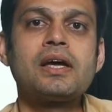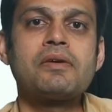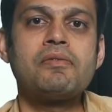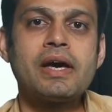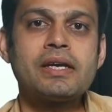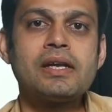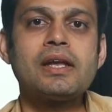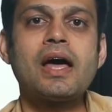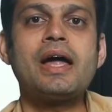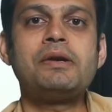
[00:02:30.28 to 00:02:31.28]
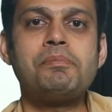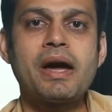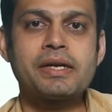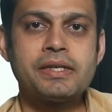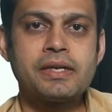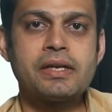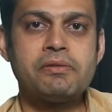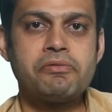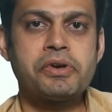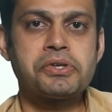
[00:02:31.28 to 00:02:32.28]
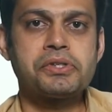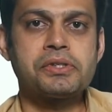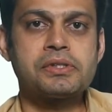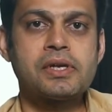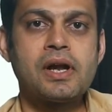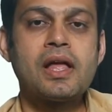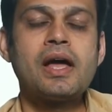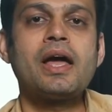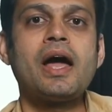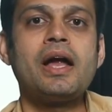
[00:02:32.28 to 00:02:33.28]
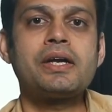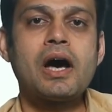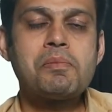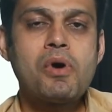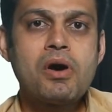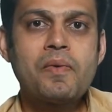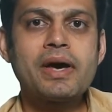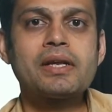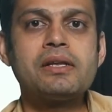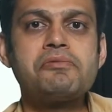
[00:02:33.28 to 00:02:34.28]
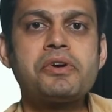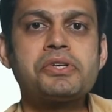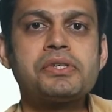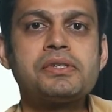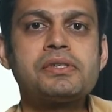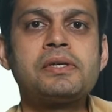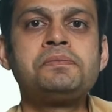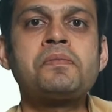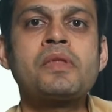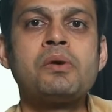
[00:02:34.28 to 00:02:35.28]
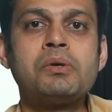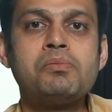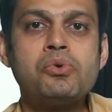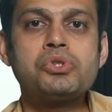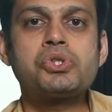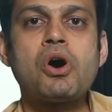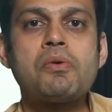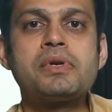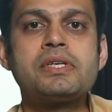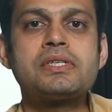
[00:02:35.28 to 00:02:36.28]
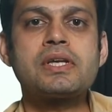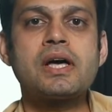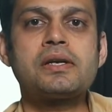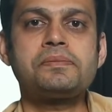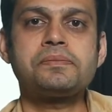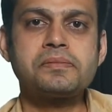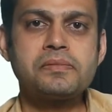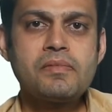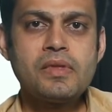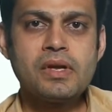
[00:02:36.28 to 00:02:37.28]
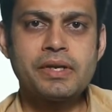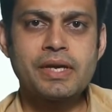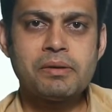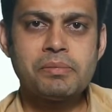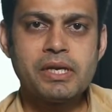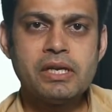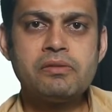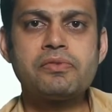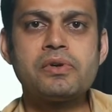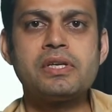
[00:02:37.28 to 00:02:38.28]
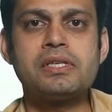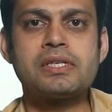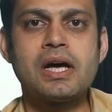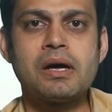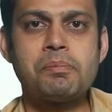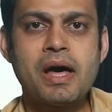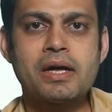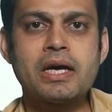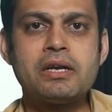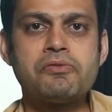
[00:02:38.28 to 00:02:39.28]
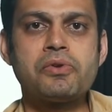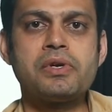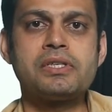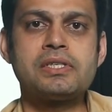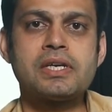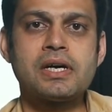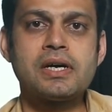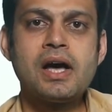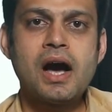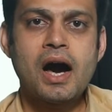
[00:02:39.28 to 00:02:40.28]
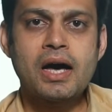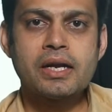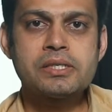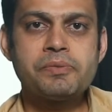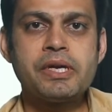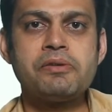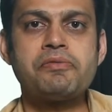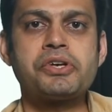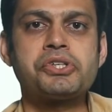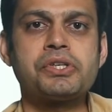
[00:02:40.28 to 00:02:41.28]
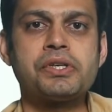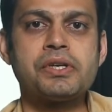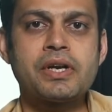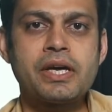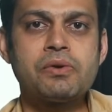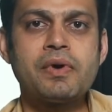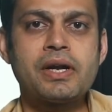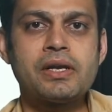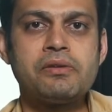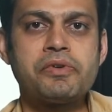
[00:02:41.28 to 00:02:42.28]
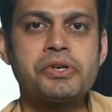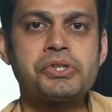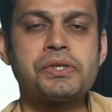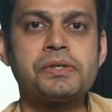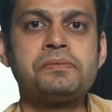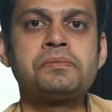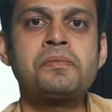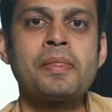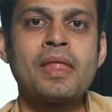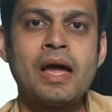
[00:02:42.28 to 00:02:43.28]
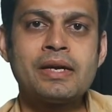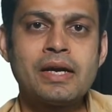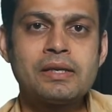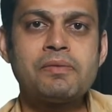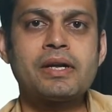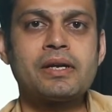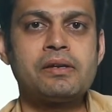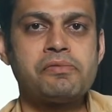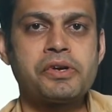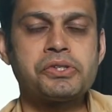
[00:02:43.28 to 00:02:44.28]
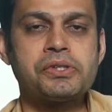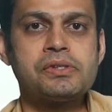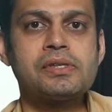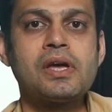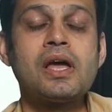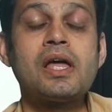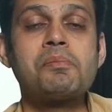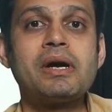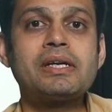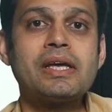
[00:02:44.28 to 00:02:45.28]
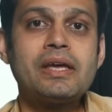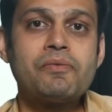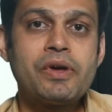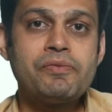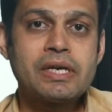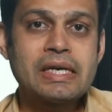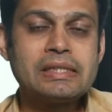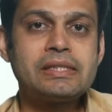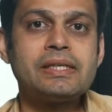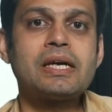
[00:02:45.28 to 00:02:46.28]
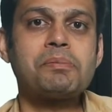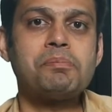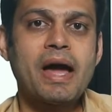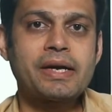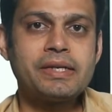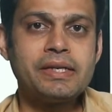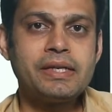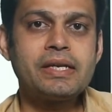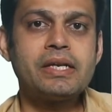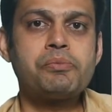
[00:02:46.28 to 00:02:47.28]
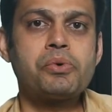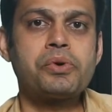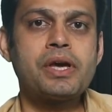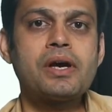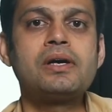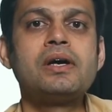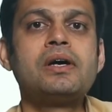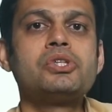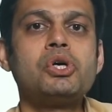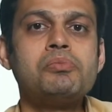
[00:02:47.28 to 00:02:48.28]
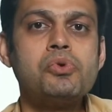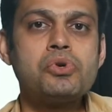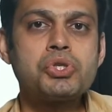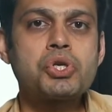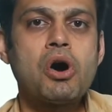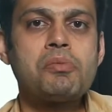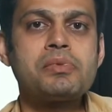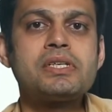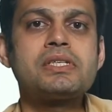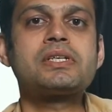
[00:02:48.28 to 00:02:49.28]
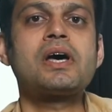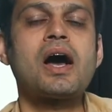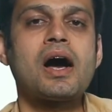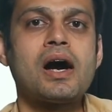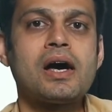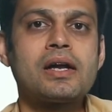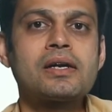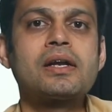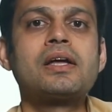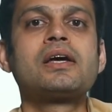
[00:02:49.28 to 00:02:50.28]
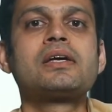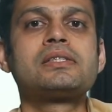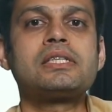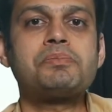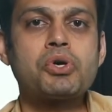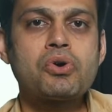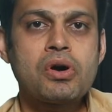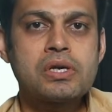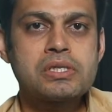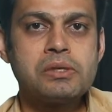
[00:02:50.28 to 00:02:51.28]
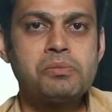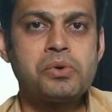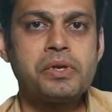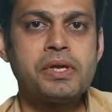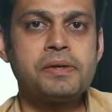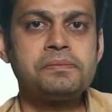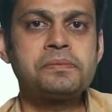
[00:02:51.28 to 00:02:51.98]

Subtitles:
viral and bacterial infections. And among viral infections, the most commonest are, it can be influenza, para-influenza, RSV infection, rhinoviral infection and other viral infections. But when we consider bacterial pneumonia, the most commonest are Streptococcus pneumoniae,